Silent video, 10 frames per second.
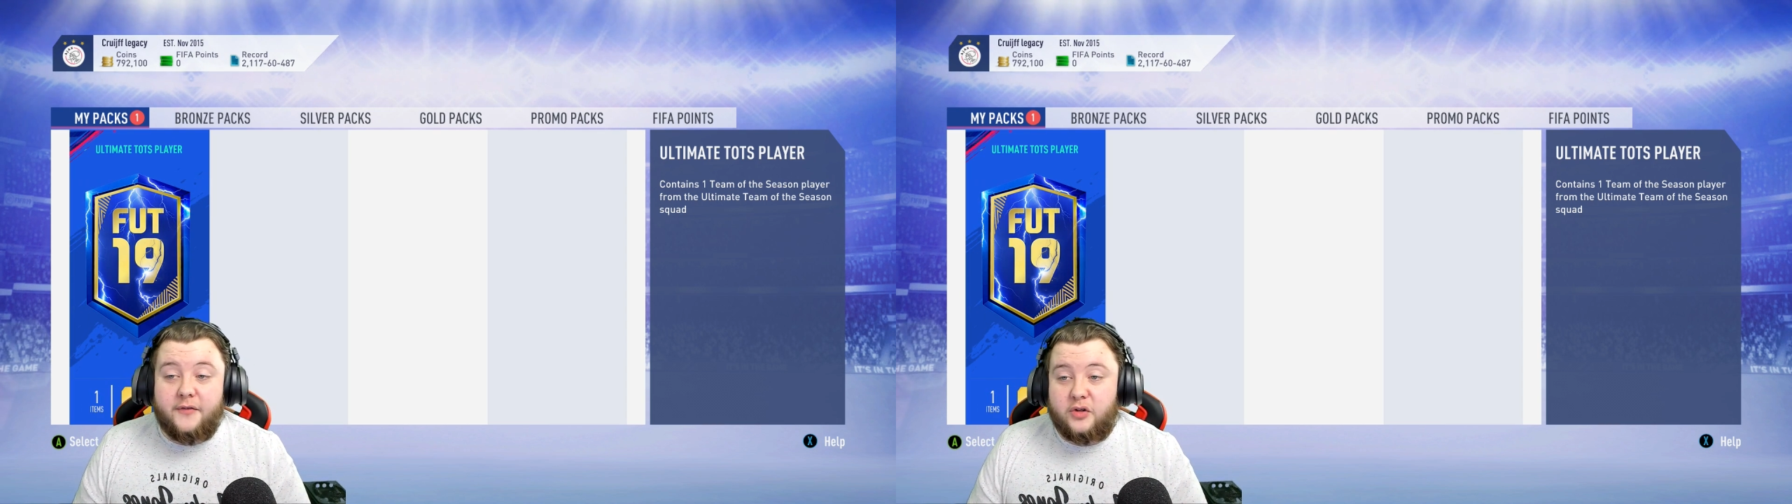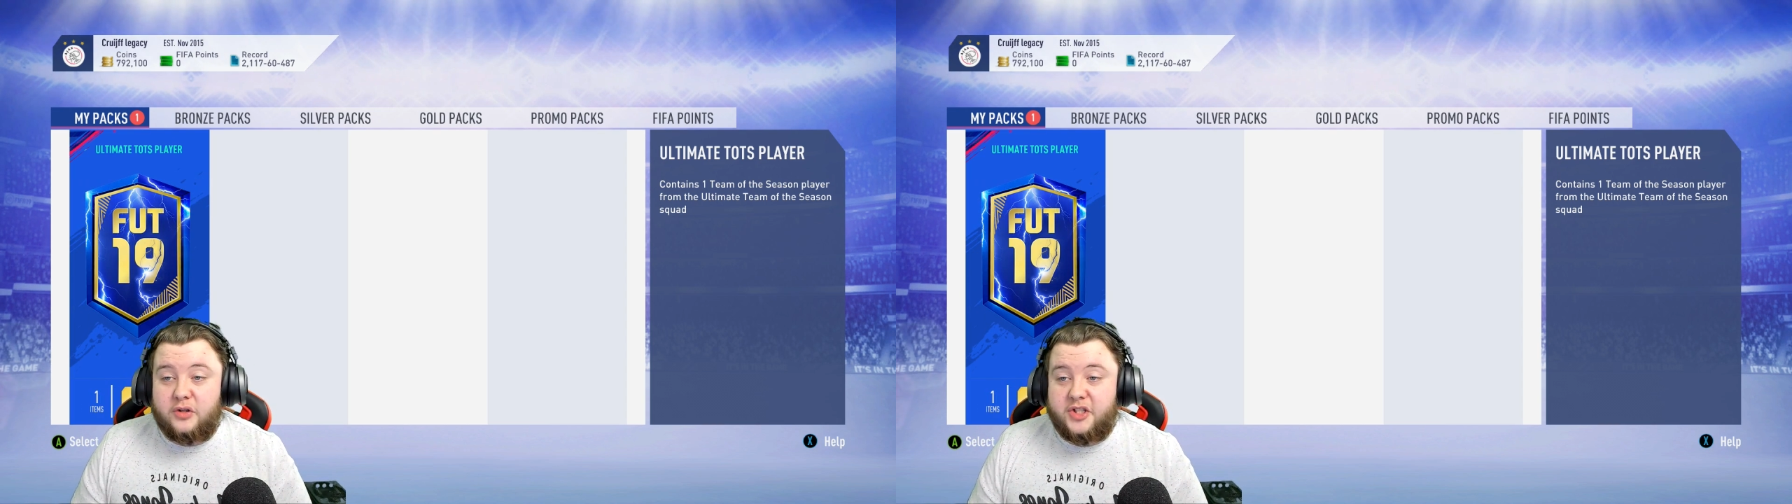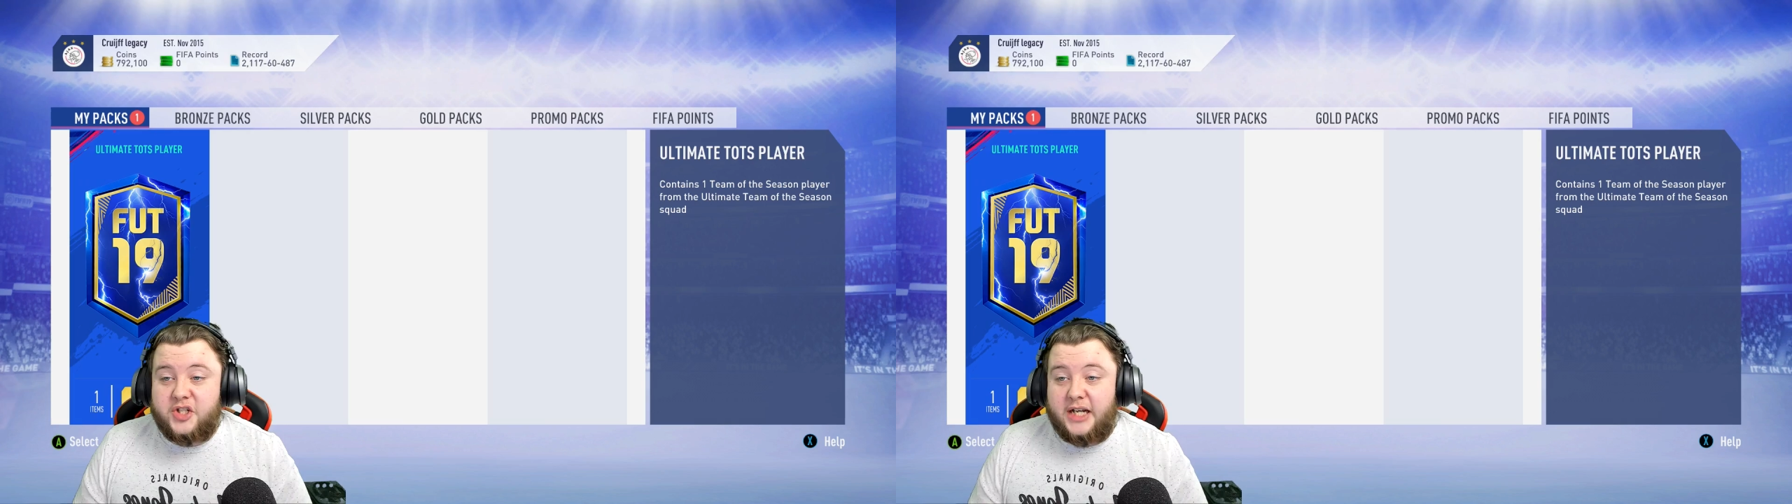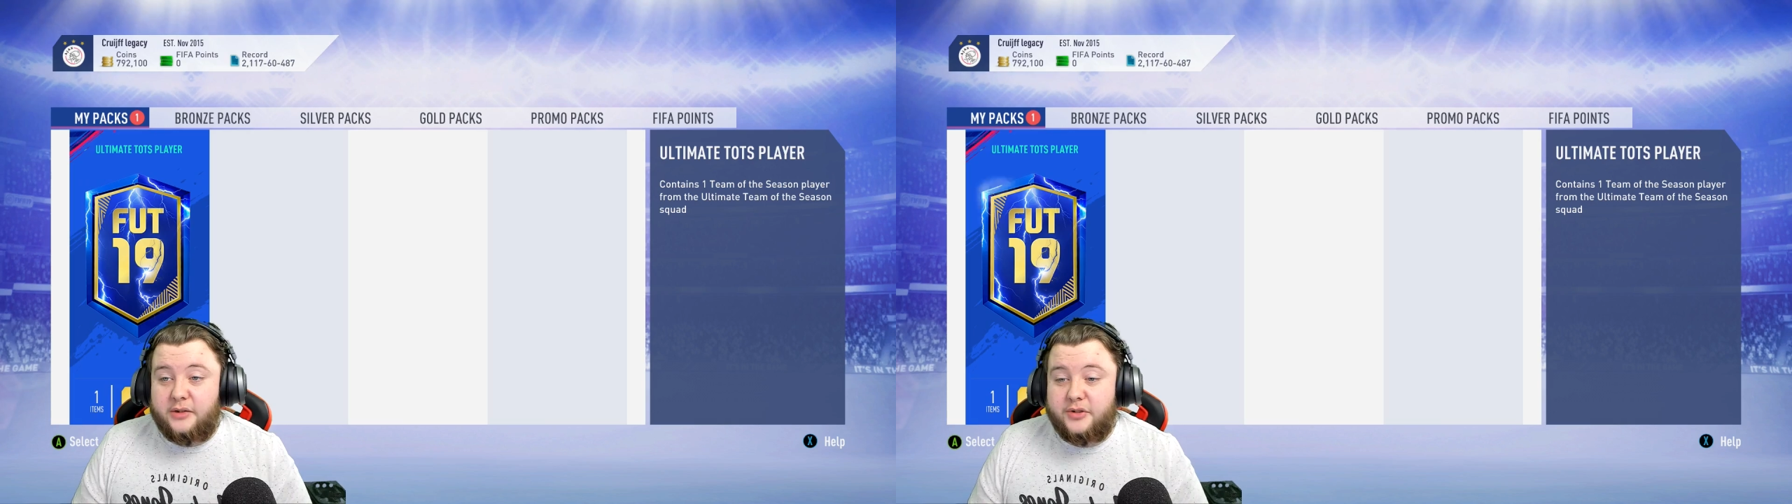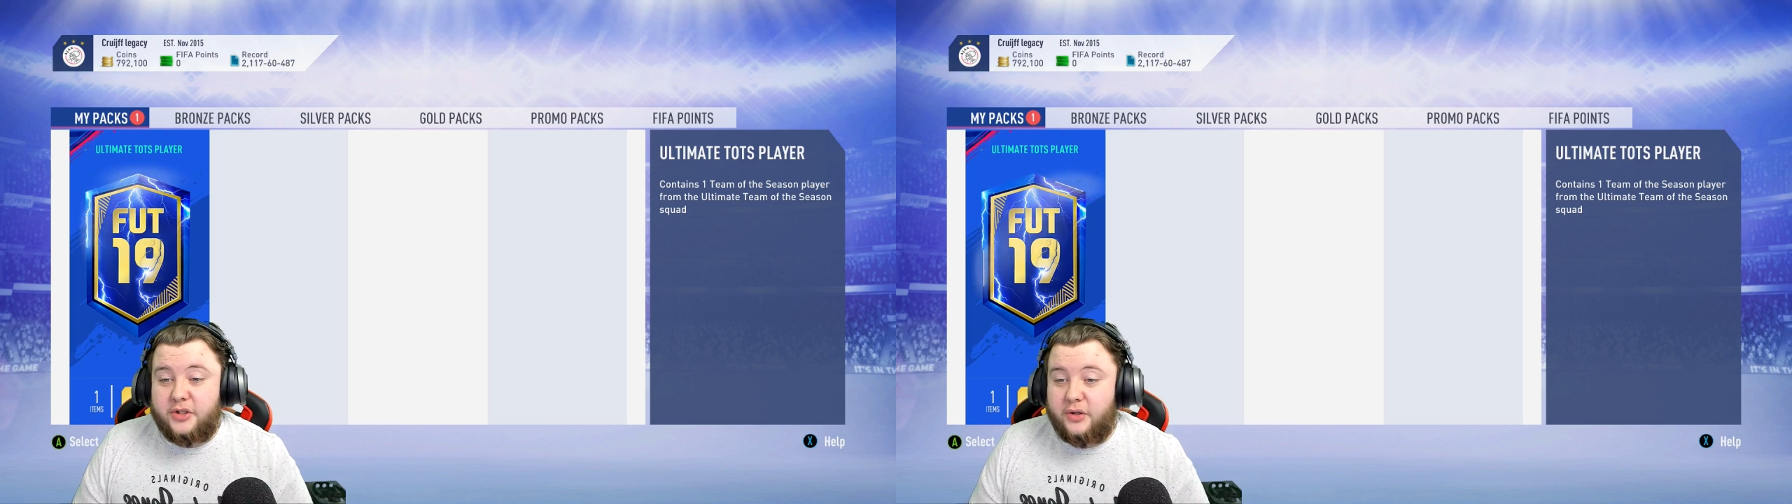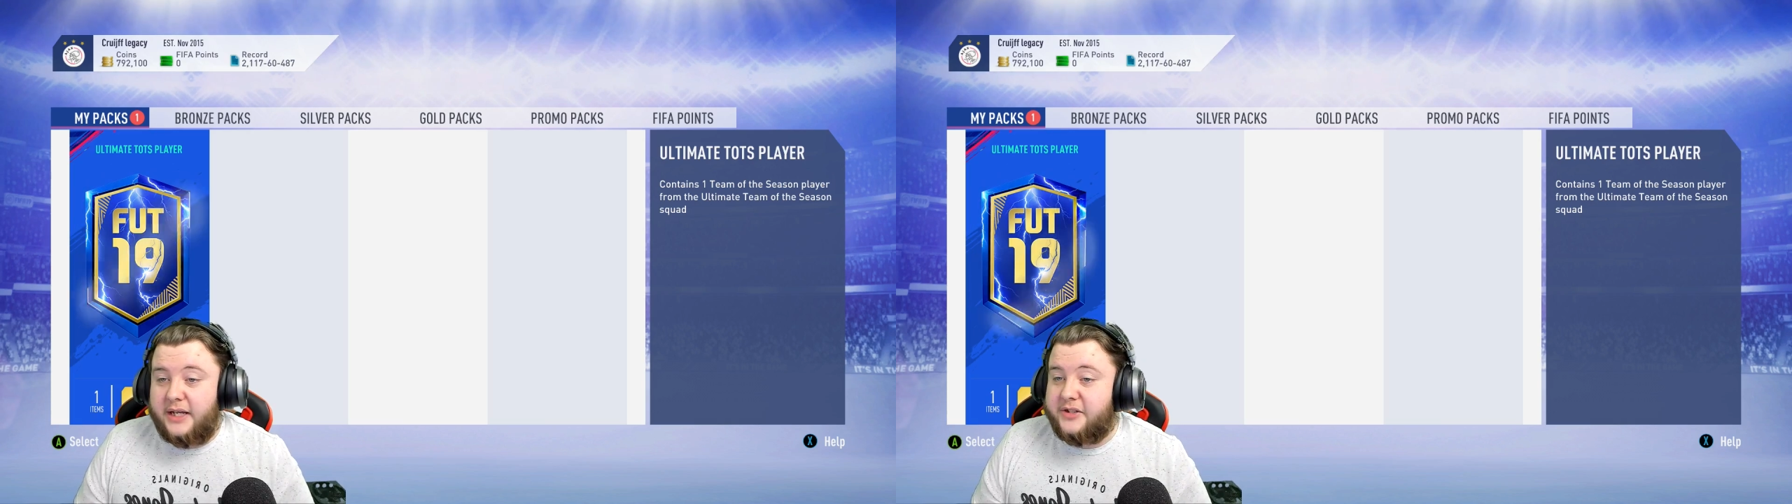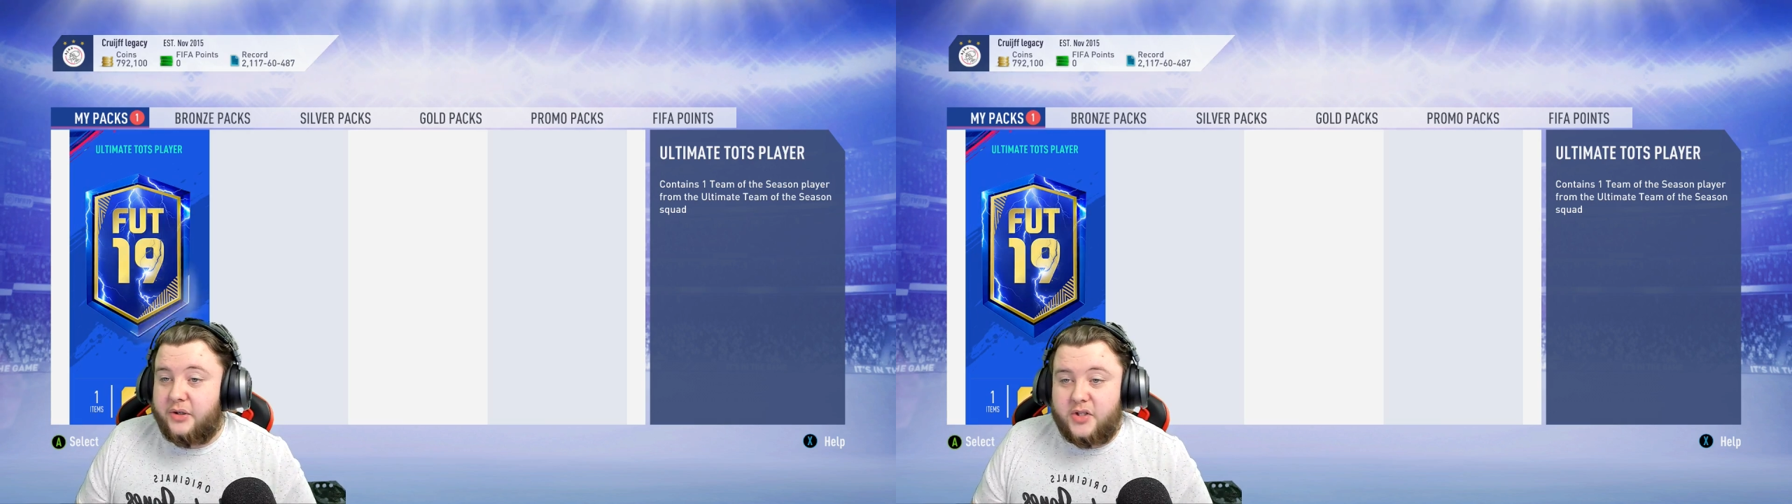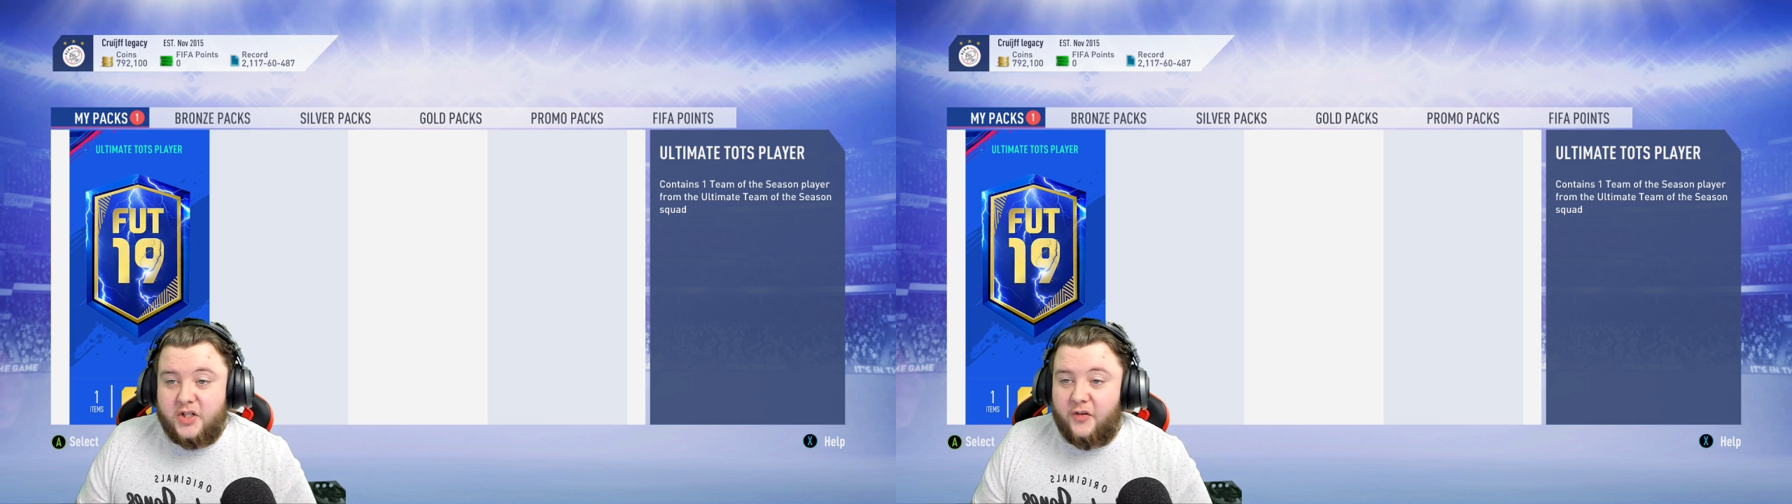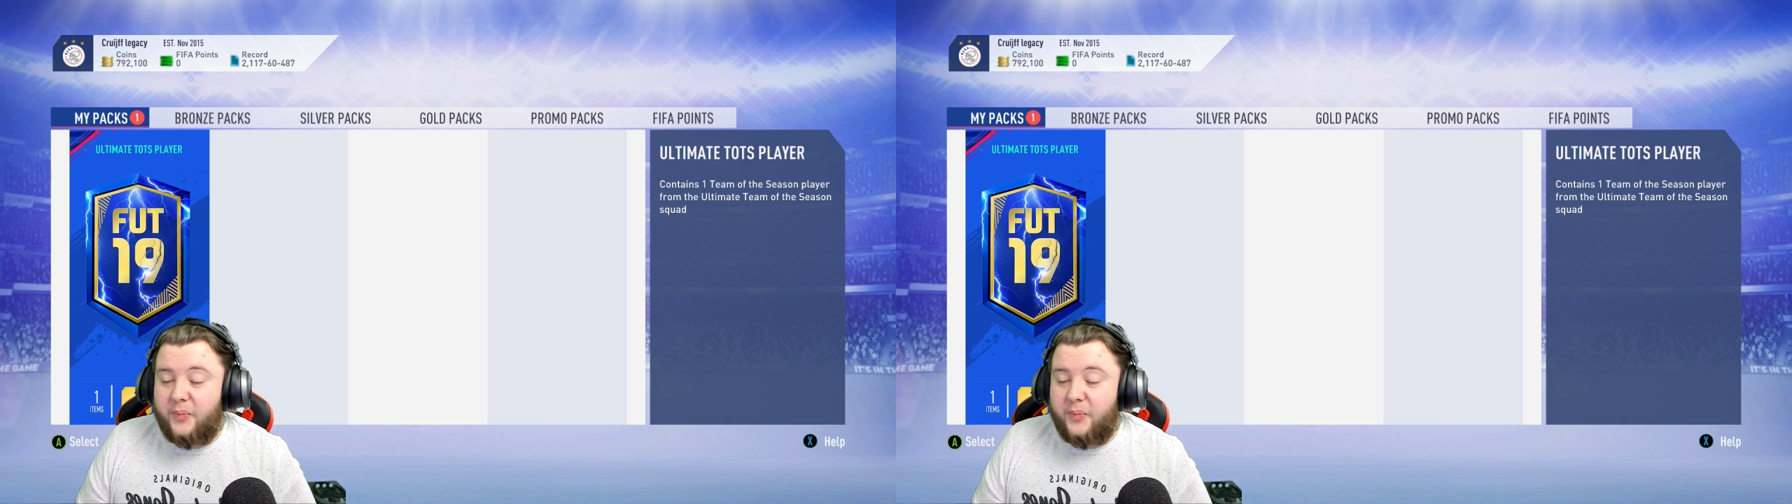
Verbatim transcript: across the channels and all that sort of stuff.